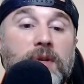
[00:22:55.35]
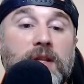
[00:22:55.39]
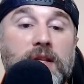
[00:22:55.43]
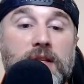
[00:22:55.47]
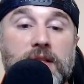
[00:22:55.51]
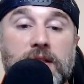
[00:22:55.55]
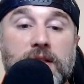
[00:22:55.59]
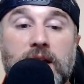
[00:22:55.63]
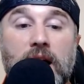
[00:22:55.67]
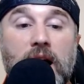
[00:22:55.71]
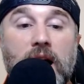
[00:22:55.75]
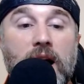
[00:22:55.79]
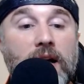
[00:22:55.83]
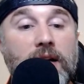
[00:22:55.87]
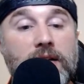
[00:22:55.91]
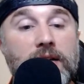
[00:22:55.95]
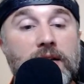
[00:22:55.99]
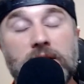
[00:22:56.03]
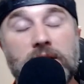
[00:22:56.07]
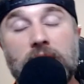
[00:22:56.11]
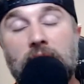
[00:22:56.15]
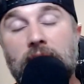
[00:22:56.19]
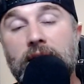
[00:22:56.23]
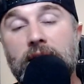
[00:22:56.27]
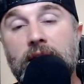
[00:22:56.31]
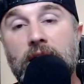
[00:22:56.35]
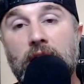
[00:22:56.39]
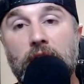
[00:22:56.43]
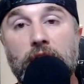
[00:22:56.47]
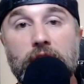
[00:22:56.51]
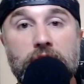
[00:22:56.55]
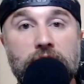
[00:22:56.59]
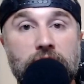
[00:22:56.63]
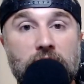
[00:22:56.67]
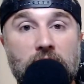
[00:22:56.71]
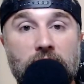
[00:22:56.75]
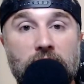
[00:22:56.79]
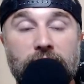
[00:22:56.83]
of these guys like
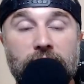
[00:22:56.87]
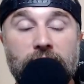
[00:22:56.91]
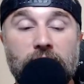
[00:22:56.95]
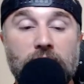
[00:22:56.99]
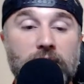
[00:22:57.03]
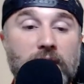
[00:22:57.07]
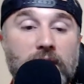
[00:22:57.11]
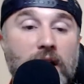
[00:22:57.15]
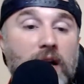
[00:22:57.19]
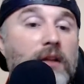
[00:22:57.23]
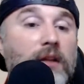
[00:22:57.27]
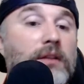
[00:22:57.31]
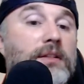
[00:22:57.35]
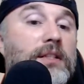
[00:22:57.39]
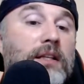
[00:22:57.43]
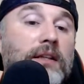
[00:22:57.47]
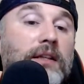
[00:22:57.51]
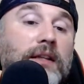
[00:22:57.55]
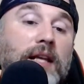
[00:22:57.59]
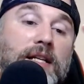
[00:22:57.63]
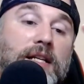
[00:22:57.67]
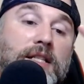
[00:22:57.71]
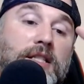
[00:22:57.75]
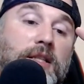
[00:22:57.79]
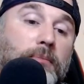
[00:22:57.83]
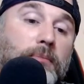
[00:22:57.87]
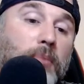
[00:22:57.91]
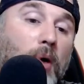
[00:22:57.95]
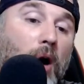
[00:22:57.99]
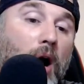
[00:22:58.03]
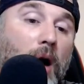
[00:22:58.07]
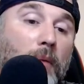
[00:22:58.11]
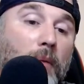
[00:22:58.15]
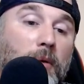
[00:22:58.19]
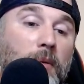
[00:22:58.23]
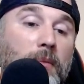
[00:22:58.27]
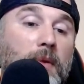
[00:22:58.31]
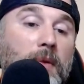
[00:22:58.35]
Gary Sheffield. Now, see, that's the
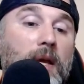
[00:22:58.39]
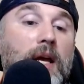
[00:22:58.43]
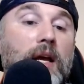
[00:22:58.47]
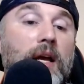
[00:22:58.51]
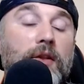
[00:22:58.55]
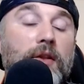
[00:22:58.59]
problem.